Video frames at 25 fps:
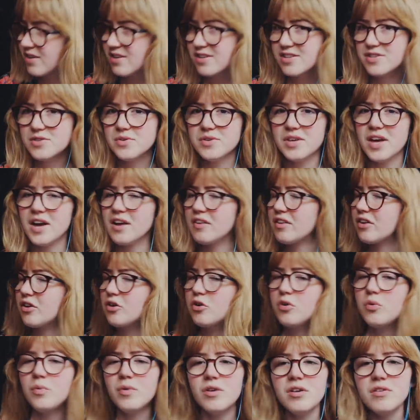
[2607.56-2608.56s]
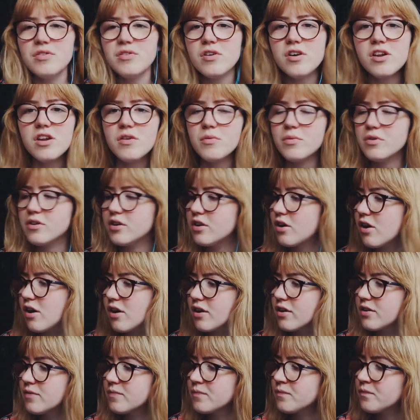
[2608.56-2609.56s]
so yeah, like who would have thought I would have
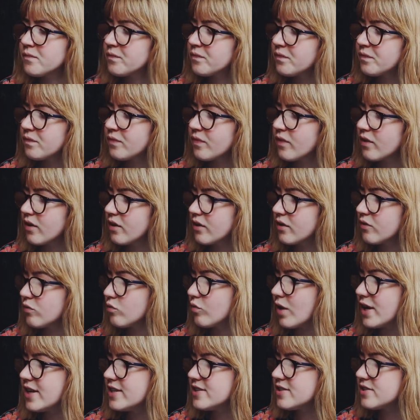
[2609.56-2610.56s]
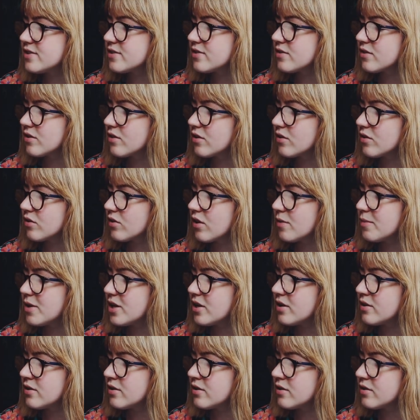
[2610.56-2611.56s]
got rice? I
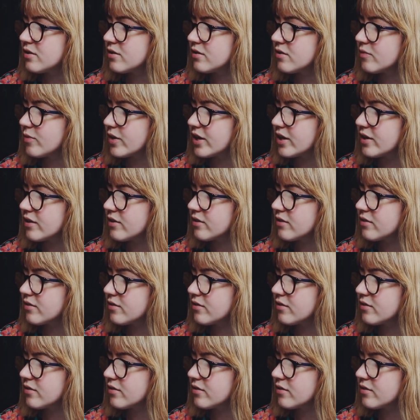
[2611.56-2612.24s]
mean, wait.